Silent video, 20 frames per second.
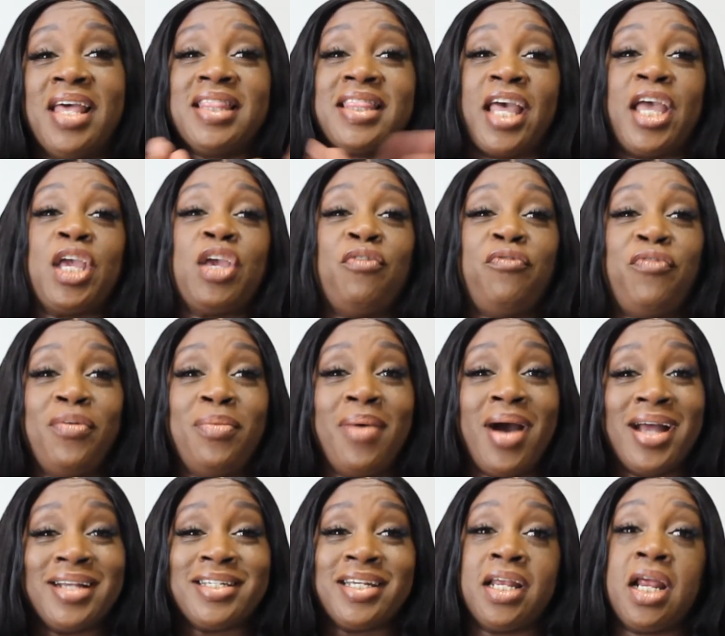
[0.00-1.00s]
Thank you for
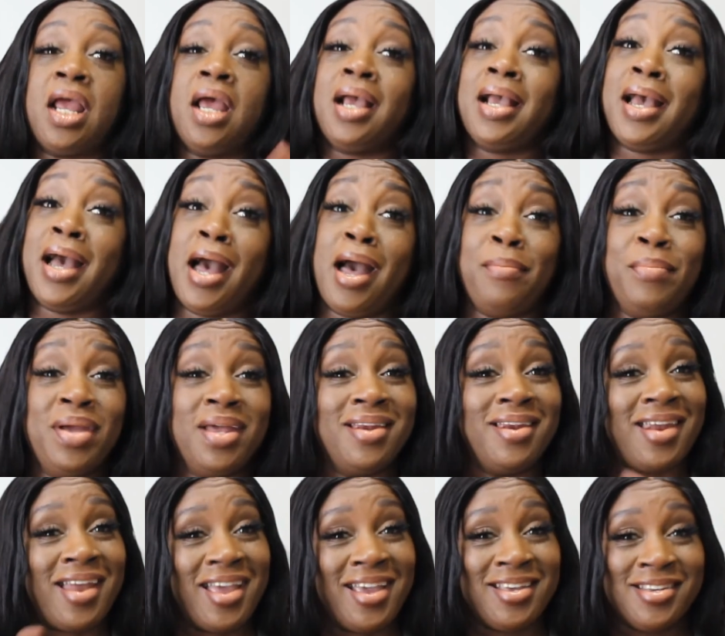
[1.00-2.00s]
watching. Comment,
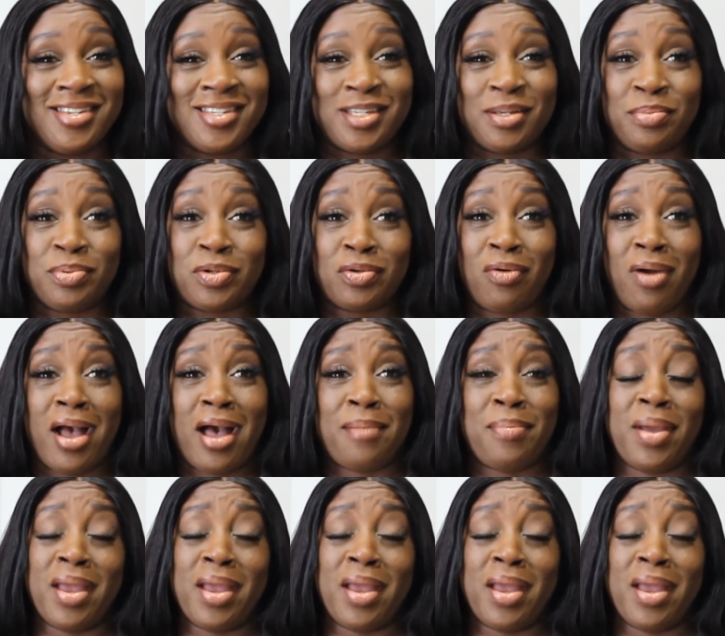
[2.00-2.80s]
like, and subscribe.